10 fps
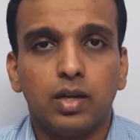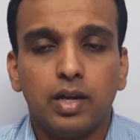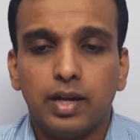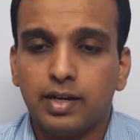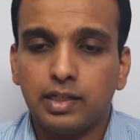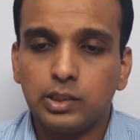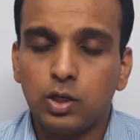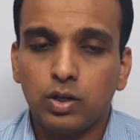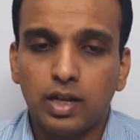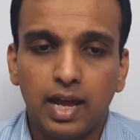It does
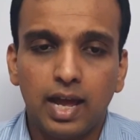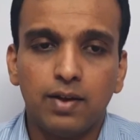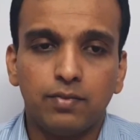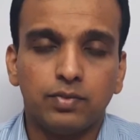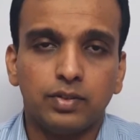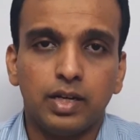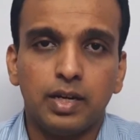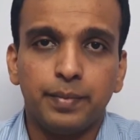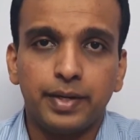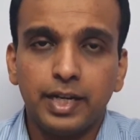not have the
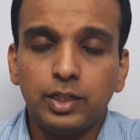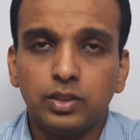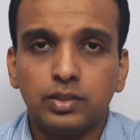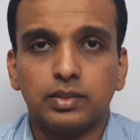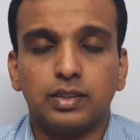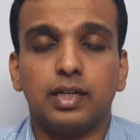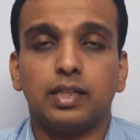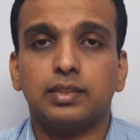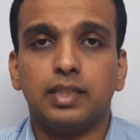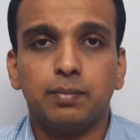limitations that
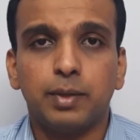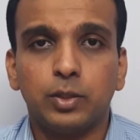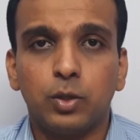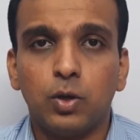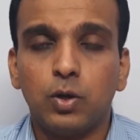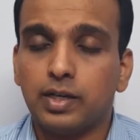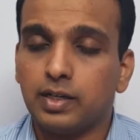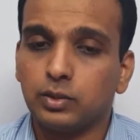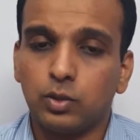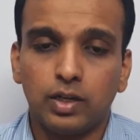are set by the Lord. It
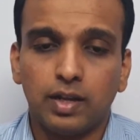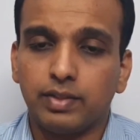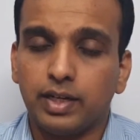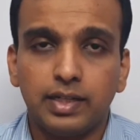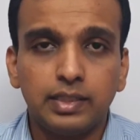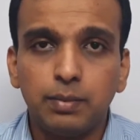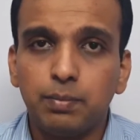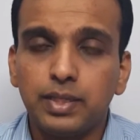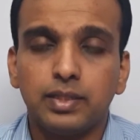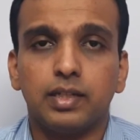does not have that
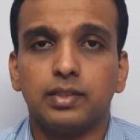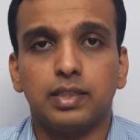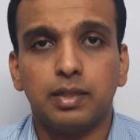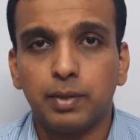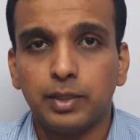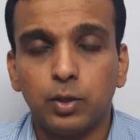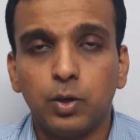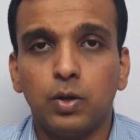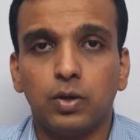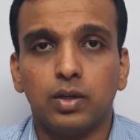discipline that is set by the
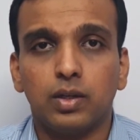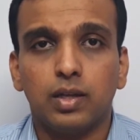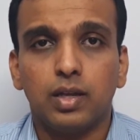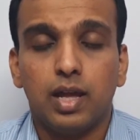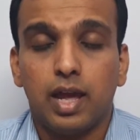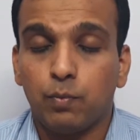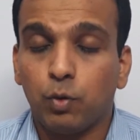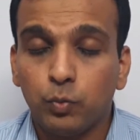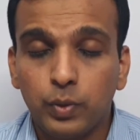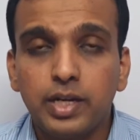Lord. And
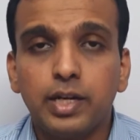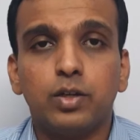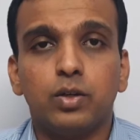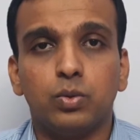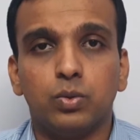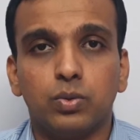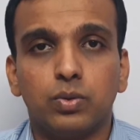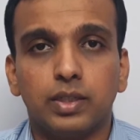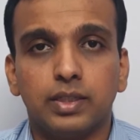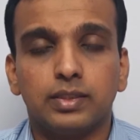what we need to do
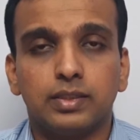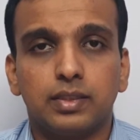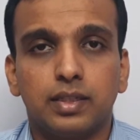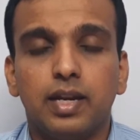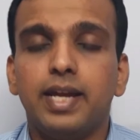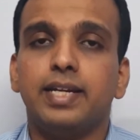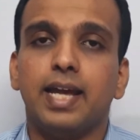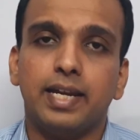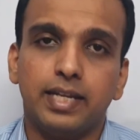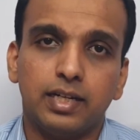is, like
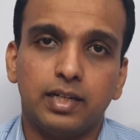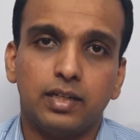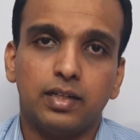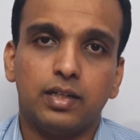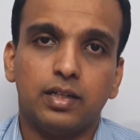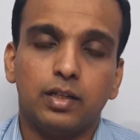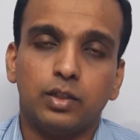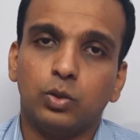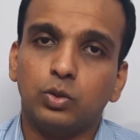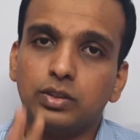Daniel,
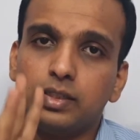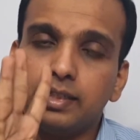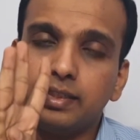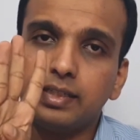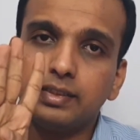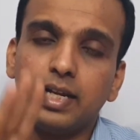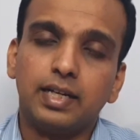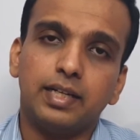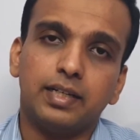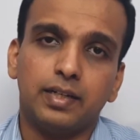those three things
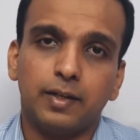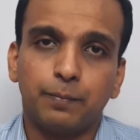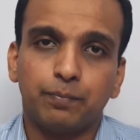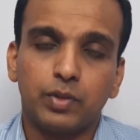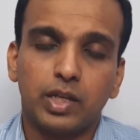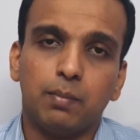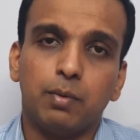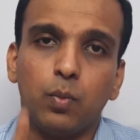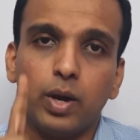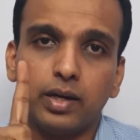that he did.
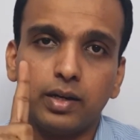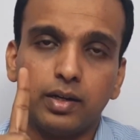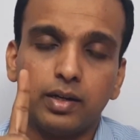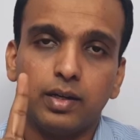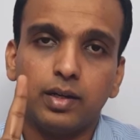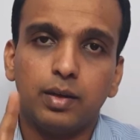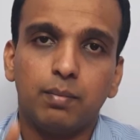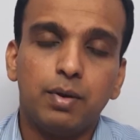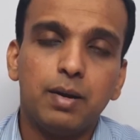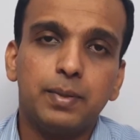Number
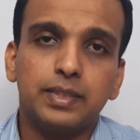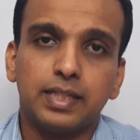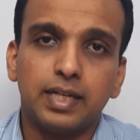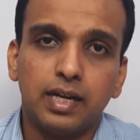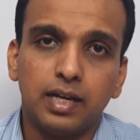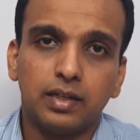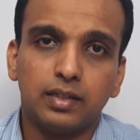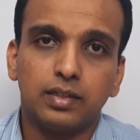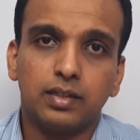one, purpose in our heart.